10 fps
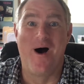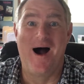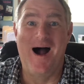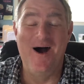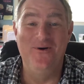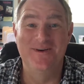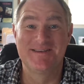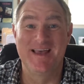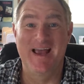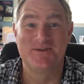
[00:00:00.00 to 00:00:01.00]
how
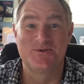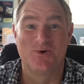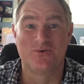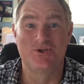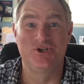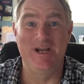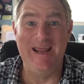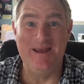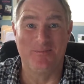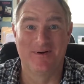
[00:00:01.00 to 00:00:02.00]
is that so
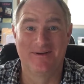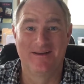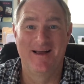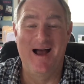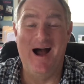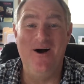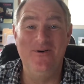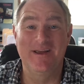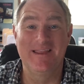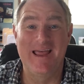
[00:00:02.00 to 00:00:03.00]
cheap? How
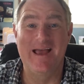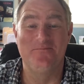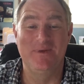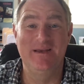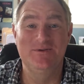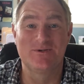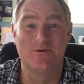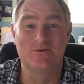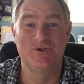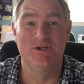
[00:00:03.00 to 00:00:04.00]
can that be
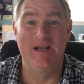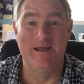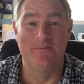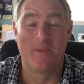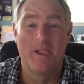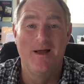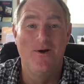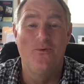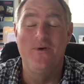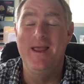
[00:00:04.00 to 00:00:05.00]
so cheap?
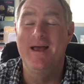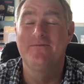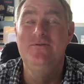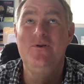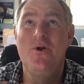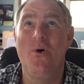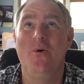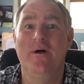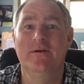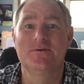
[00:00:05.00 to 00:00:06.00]
We have
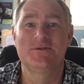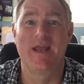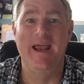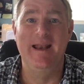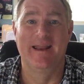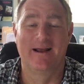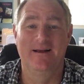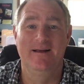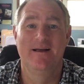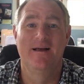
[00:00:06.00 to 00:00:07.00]
no
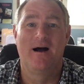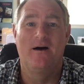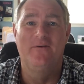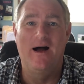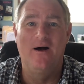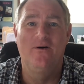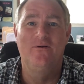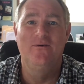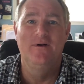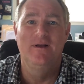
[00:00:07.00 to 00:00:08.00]
understanding of
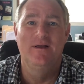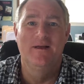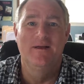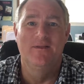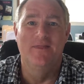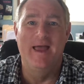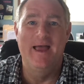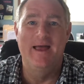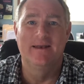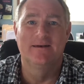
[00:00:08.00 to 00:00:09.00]
how
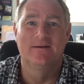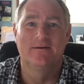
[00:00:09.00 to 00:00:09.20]
that